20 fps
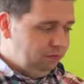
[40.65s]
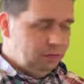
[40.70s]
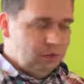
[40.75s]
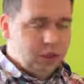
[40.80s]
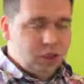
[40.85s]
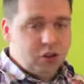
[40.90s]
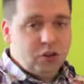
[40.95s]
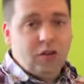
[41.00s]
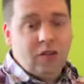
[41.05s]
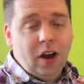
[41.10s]

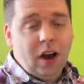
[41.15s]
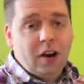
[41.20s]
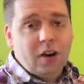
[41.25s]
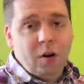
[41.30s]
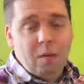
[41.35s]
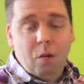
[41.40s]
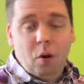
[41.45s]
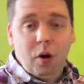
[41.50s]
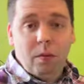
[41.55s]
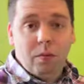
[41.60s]
So you've got
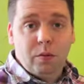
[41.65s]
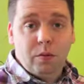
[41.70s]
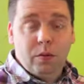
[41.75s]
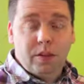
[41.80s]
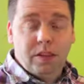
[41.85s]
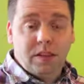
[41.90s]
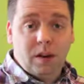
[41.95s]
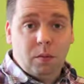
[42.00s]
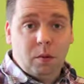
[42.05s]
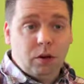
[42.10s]
an appointment
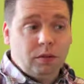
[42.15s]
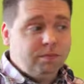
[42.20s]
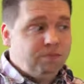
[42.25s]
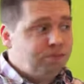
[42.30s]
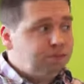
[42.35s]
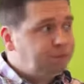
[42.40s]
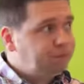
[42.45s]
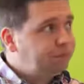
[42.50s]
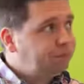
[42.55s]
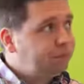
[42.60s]
with
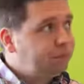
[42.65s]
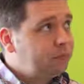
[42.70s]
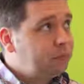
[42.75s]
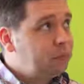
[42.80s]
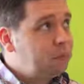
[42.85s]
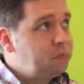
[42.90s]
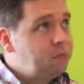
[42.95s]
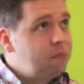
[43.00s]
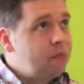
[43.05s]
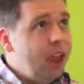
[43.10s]
someone,
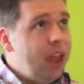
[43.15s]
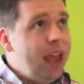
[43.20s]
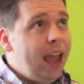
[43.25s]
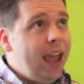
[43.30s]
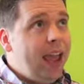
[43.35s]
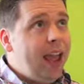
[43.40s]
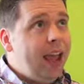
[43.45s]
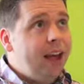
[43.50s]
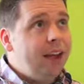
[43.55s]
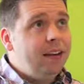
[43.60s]

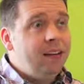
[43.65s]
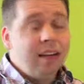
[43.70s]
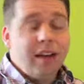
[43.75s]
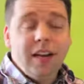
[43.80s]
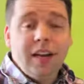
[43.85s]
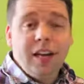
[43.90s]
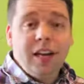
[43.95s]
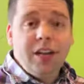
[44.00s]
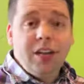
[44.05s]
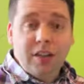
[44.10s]
and
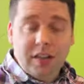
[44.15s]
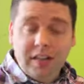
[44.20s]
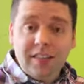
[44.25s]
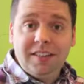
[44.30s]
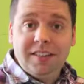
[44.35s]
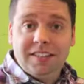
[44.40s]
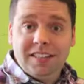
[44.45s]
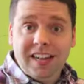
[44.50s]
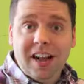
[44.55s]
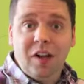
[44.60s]
you need
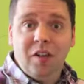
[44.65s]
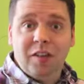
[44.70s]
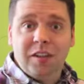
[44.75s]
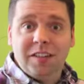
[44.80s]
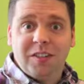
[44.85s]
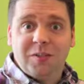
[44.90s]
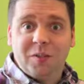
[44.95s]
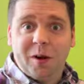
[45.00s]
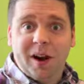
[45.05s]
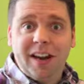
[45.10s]
to sell
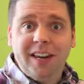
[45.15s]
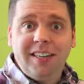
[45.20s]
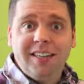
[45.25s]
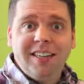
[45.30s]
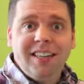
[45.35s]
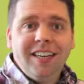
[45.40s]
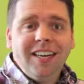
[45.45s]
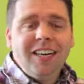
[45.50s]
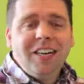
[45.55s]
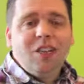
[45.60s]
this, right?
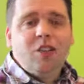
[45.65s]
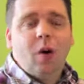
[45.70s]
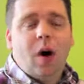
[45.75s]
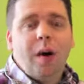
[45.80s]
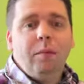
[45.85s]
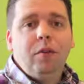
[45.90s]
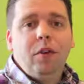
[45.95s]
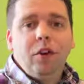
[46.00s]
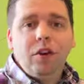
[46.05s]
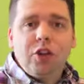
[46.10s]
So
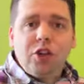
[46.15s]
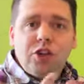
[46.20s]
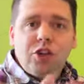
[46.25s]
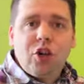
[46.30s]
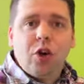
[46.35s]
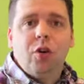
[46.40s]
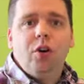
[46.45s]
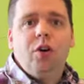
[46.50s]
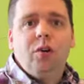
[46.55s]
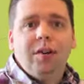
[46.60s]
I'm going to
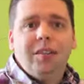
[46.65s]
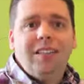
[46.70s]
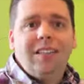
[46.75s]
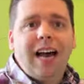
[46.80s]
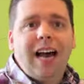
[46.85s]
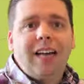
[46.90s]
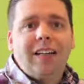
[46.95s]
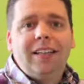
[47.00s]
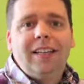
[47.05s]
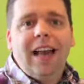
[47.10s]
show you
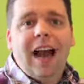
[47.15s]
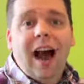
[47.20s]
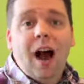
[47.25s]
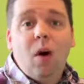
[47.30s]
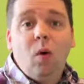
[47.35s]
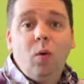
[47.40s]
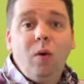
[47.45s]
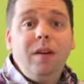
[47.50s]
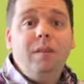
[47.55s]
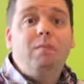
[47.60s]
exactly
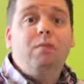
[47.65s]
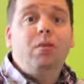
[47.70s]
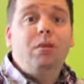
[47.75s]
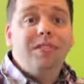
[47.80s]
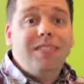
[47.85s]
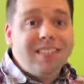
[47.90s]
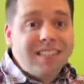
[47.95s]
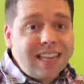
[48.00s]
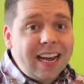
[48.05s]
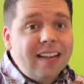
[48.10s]
how we
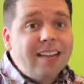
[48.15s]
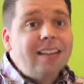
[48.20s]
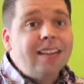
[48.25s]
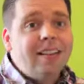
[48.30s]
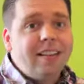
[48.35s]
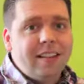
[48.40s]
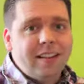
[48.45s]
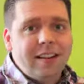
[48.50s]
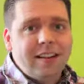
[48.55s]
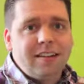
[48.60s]

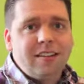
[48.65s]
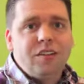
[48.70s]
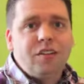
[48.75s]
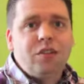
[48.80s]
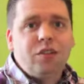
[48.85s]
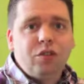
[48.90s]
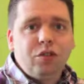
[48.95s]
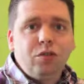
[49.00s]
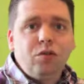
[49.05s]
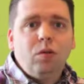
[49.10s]
present this
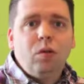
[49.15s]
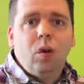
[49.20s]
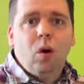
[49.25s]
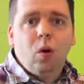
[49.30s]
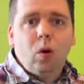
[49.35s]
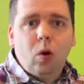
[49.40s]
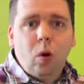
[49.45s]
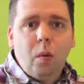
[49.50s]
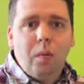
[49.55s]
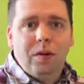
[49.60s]
to
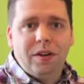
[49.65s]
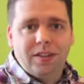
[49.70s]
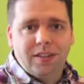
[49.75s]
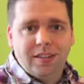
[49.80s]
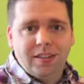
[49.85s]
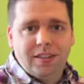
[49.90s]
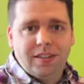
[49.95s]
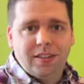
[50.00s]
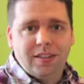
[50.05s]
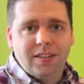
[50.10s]
local
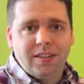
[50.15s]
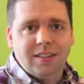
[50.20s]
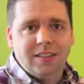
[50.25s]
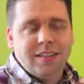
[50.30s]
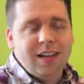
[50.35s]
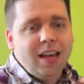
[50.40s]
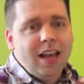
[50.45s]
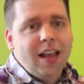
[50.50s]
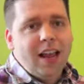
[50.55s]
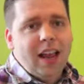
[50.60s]

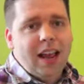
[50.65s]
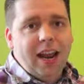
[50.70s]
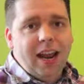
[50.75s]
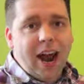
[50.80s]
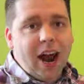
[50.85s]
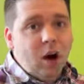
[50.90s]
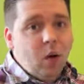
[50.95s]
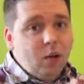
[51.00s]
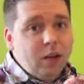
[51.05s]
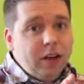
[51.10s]
businesses and
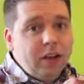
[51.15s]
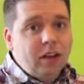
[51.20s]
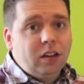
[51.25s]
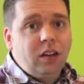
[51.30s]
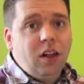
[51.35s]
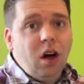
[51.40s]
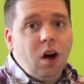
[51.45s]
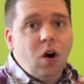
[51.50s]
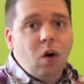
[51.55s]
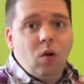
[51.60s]
how we
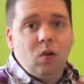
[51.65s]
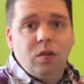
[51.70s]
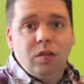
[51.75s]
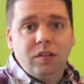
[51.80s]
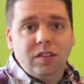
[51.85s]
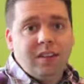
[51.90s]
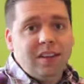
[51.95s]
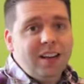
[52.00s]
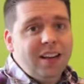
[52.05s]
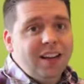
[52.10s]

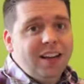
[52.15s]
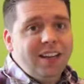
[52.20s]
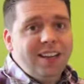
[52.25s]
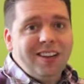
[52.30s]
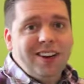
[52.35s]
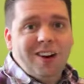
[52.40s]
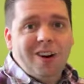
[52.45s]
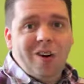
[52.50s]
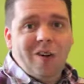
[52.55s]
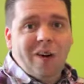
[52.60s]
close,
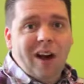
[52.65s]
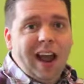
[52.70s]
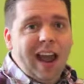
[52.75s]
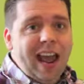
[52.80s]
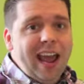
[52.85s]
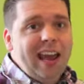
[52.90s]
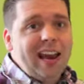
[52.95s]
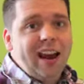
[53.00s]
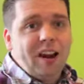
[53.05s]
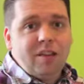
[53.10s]
8
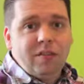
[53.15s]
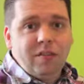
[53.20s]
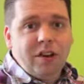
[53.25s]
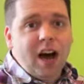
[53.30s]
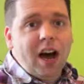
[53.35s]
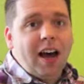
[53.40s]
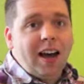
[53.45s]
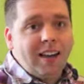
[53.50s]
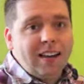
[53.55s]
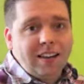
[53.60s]
out
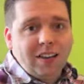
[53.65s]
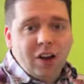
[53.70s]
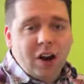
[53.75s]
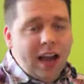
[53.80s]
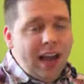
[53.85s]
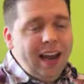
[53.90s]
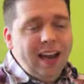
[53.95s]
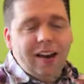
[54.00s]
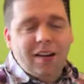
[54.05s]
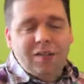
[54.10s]

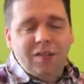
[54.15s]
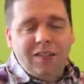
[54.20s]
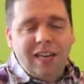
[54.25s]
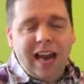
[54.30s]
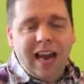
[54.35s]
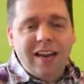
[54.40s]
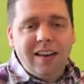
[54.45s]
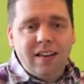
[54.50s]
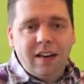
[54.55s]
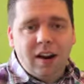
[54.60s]
of
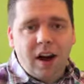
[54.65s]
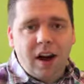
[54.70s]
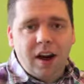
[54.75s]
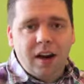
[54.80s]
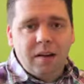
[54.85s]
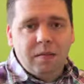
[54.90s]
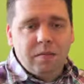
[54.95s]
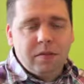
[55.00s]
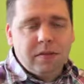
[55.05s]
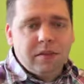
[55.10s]
10
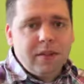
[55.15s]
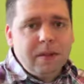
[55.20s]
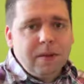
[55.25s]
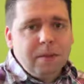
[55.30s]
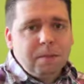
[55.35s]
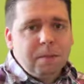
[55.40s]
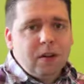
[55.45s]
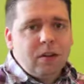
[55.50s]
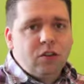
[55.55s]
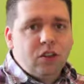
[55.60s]
times.
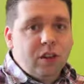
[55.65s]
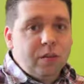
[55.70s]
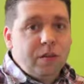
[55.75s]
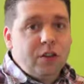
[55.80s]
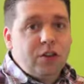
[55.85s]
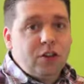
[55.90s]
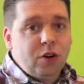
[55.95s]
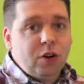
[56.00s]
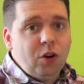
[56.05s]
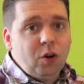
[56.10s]
So let
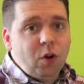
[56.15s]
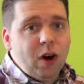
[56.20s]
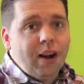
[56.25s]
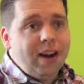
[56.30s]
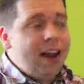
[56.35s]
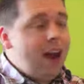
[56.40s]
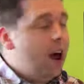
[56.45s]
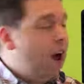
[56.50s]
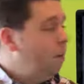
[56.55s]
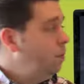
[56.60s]
me show you
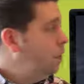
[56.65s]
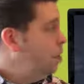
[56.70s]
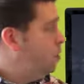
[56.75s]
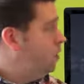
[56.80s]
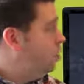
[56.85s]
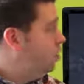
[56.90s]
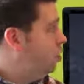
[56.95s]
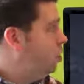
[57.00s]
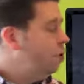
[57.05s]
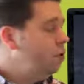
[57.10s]
right now. I'm
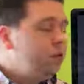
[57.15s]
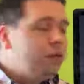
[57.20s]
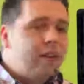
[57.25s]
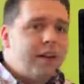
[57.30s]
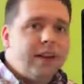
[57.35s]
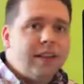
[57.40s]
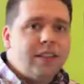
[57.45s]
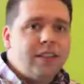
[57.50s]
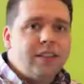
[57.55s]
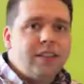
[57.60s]
going to do
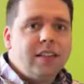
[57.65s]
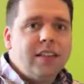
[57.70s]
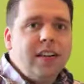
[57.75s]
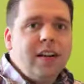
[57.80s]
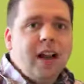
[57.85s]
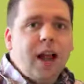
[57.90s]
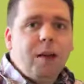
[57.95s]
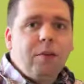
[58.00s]
this.